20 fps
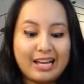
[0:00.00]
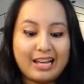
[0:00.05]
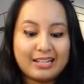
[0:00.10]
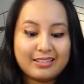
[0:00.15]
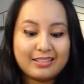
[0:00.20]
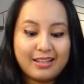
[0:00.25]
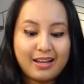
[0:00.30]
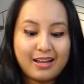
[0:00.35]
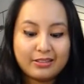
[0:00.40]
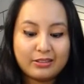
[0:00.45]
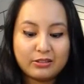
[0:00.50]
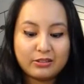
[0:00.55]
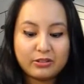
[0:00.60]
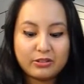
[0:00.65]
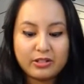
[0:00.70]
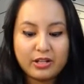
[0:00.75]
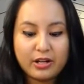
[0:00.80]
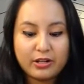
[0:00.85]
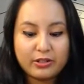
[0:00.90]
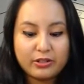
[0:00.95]
as I
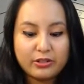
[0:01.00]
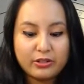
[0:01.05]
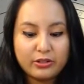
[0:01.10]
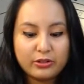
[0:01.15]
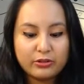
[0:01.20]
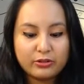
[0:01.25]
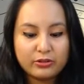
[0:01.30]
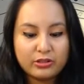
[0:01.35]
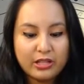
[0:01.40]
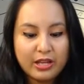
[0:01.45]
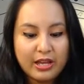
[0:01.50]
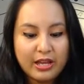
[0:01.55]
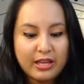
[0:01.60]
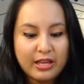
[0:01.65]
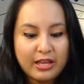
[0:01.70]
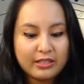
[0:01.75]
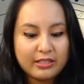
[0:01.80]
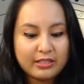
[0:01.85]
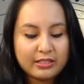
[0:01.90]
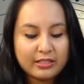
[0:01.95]
learn how to use
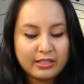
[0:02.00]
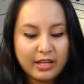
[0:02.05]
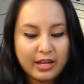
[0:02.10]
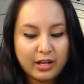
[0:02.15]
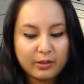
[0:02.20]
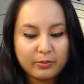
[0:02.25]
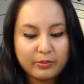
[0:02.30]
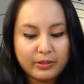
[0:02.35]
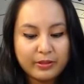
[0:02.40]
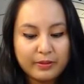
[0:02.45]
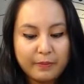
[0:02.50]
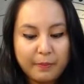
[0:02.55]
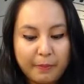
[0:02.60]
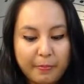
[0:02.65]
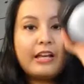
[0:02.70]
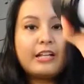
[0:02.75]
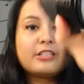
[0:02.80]
this camera.